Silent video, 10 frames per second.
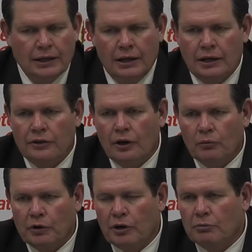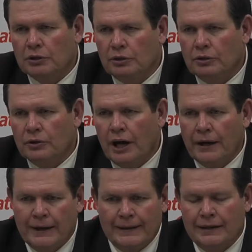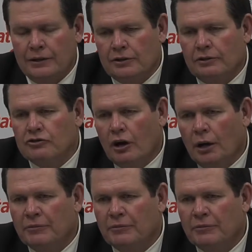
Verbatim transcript: and I thought we were able to do that. And then the job